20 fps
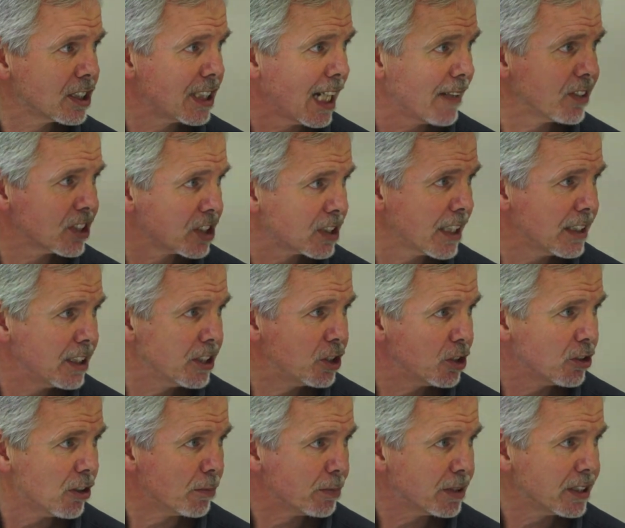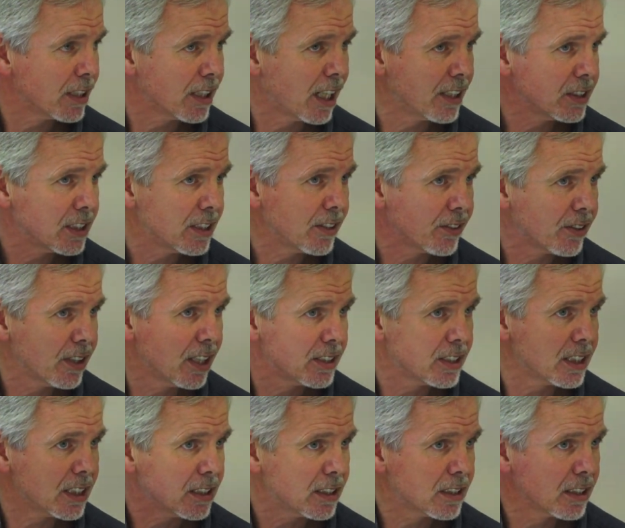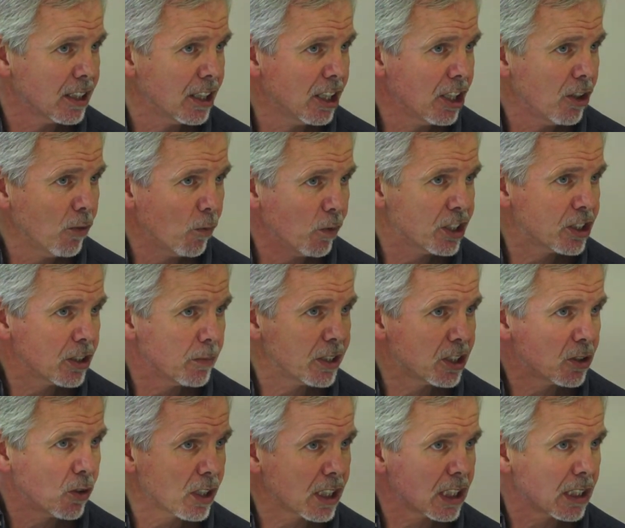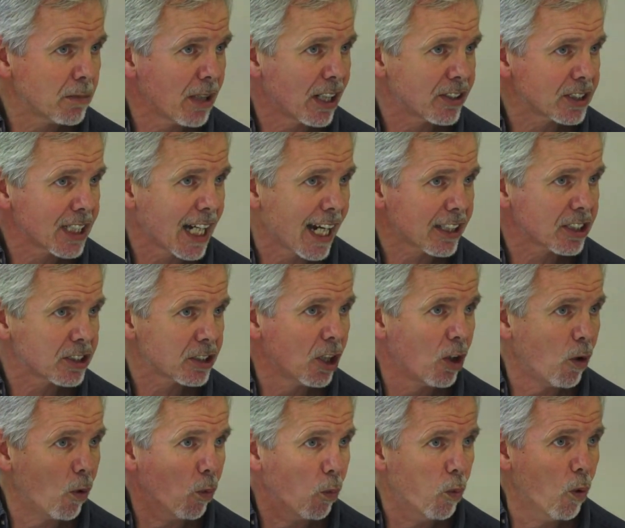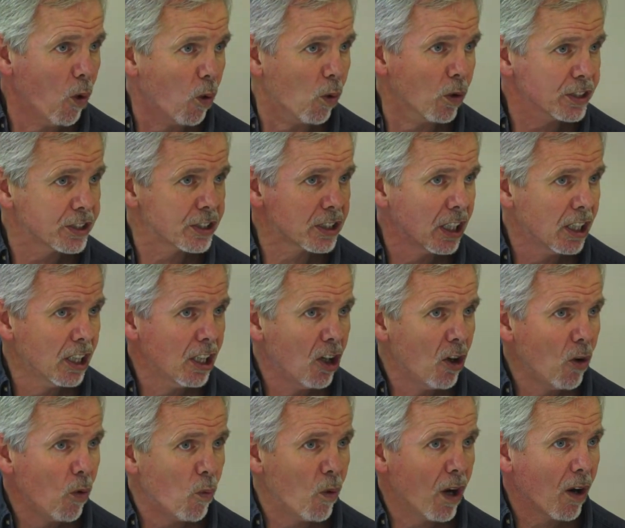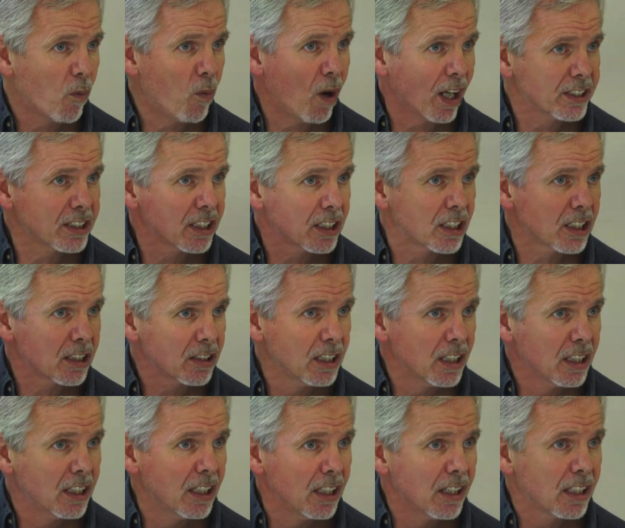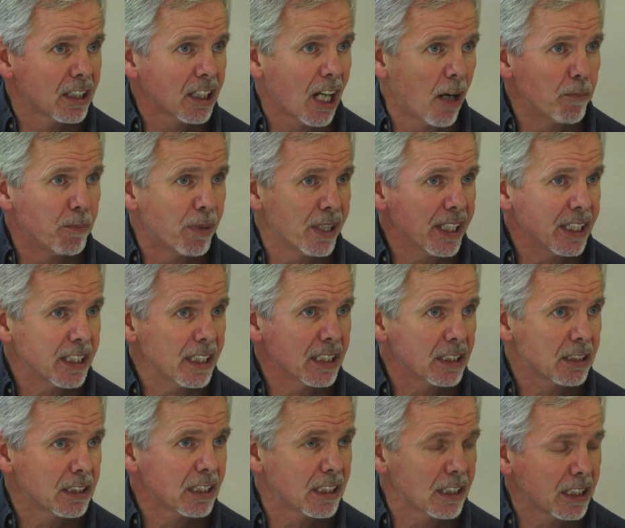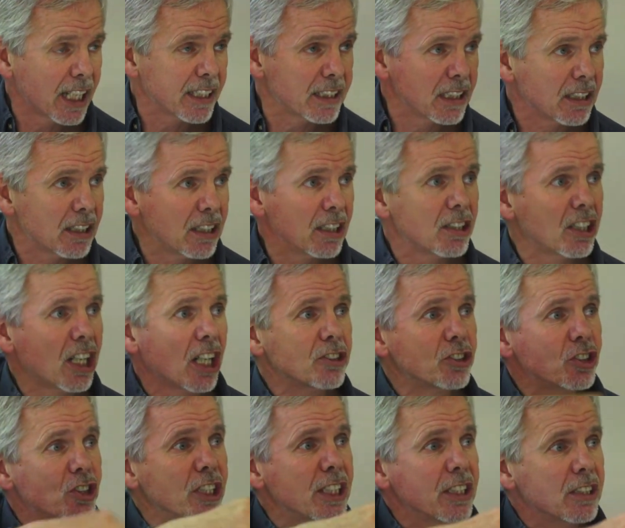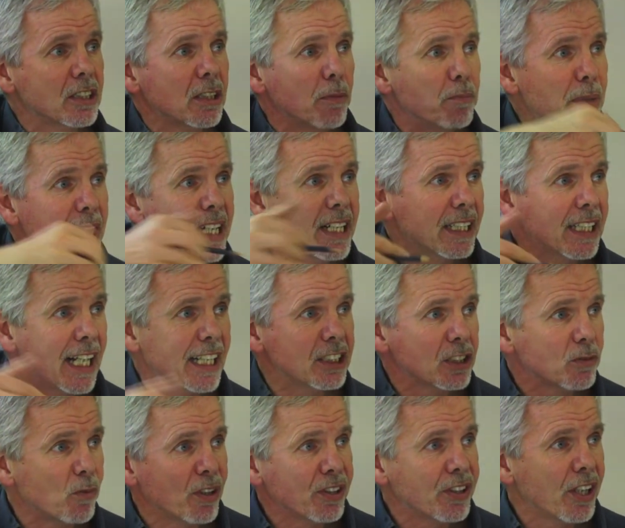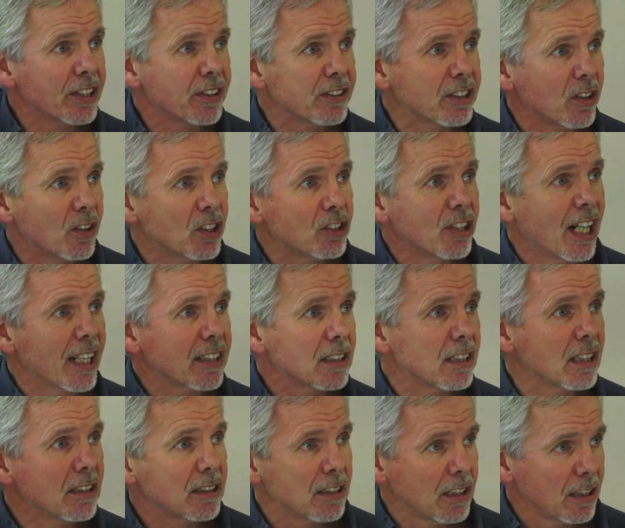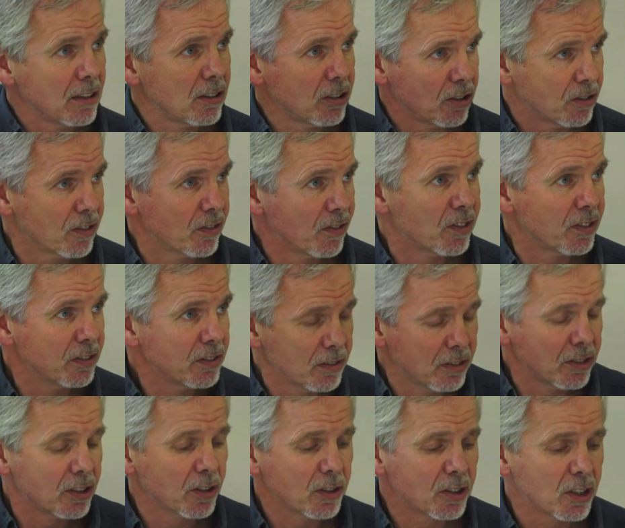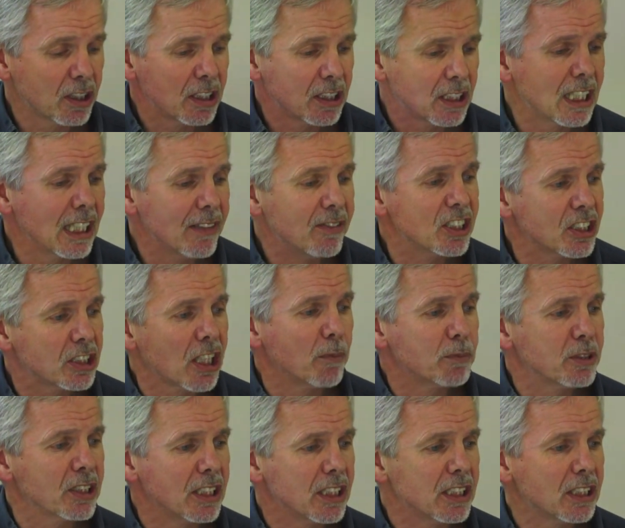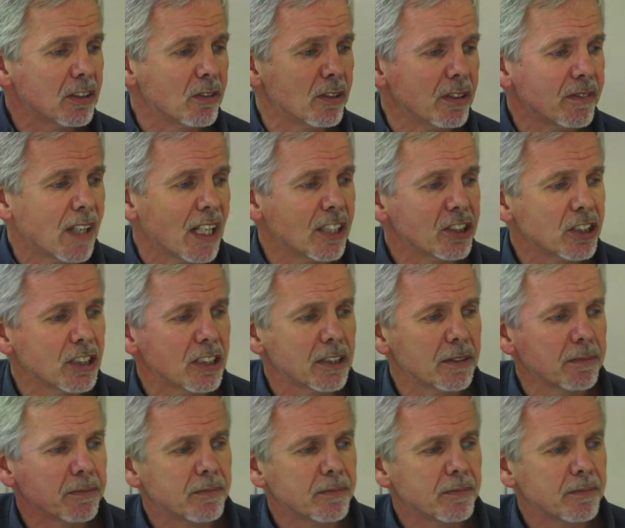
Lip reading: devastated Europe in the 1930s. We should be talking about tax wars, where one company is getting countries to bid against one another to attract, to give it subsidies to invest.